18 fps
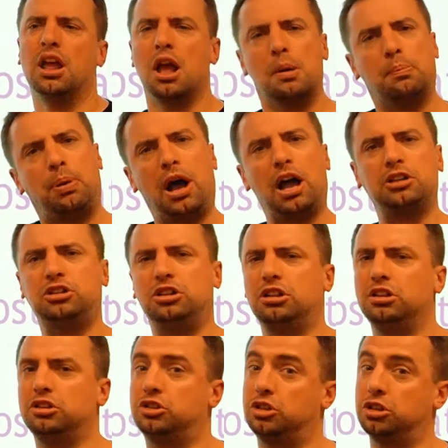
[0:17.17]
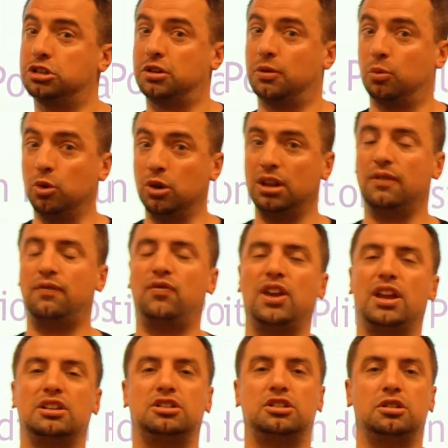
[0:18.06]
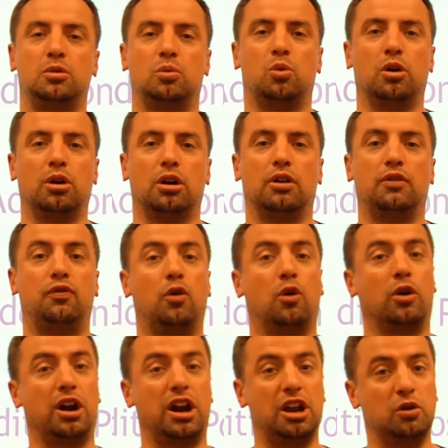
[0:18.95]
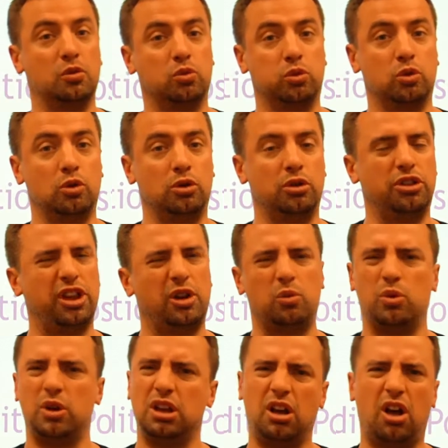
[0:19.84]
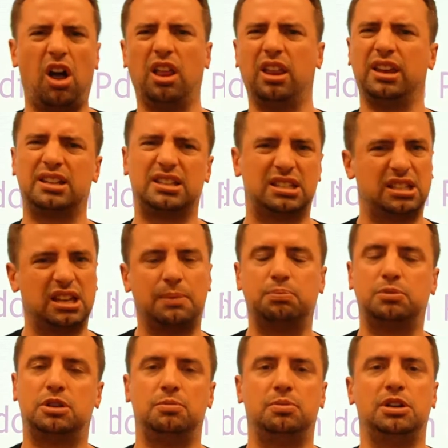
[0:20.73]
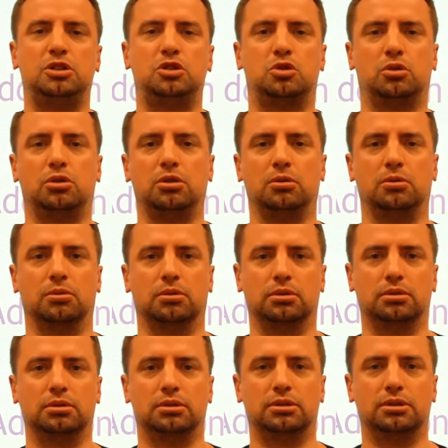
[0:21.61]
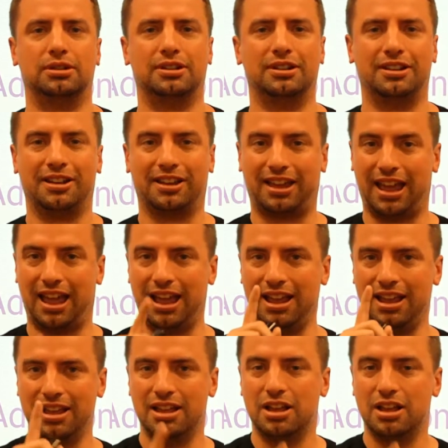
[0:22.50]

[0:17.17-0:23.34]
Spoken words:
Postulate is just a really fancy word for a rule that we all accept to be true. Okay?